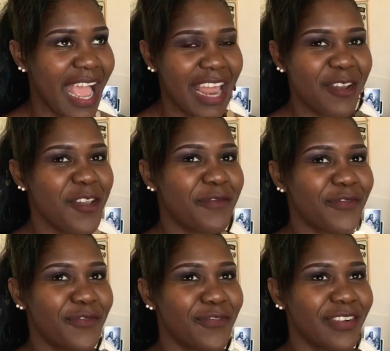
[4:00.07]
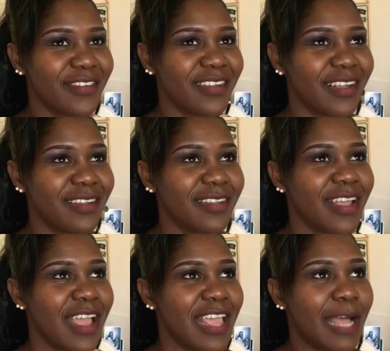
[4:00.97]
I don't know if,
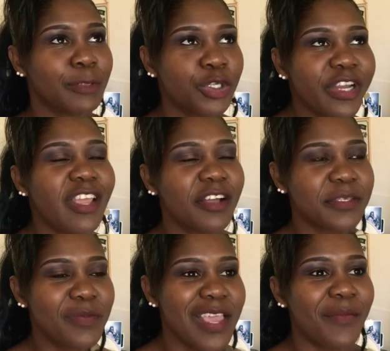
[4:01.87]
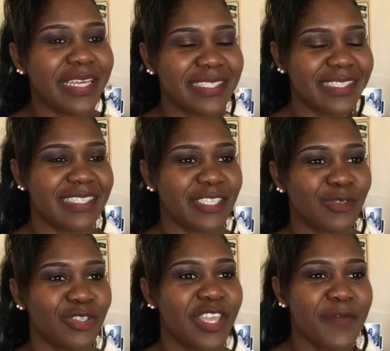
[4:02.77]
I'm sure he asked me and my sisters
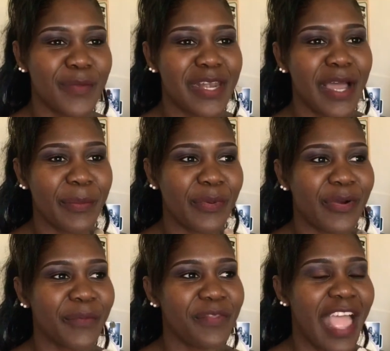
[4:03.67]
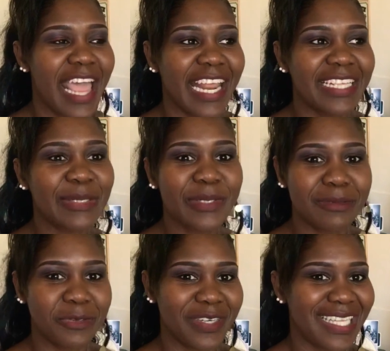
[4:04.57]
to give him a number, and I told
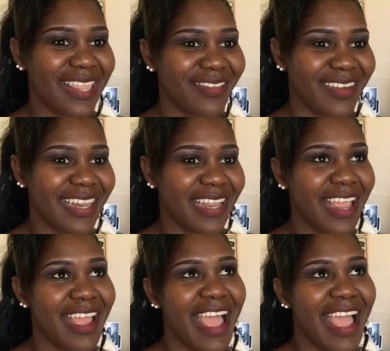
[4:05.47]
him 23.